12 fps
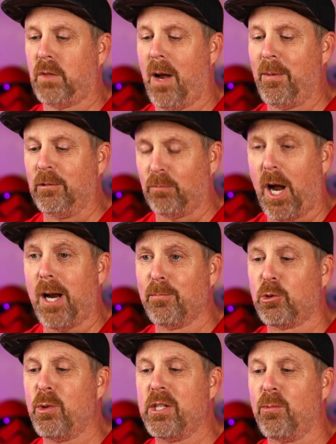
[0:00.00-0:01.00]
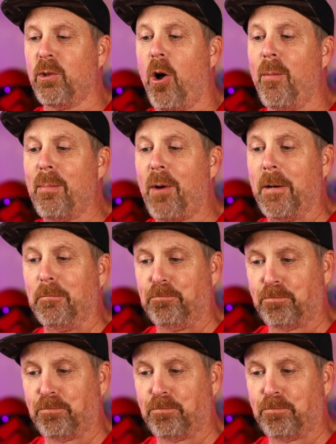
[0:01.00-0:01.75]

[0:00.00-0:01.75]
I mean, I'm squeezing with all my might.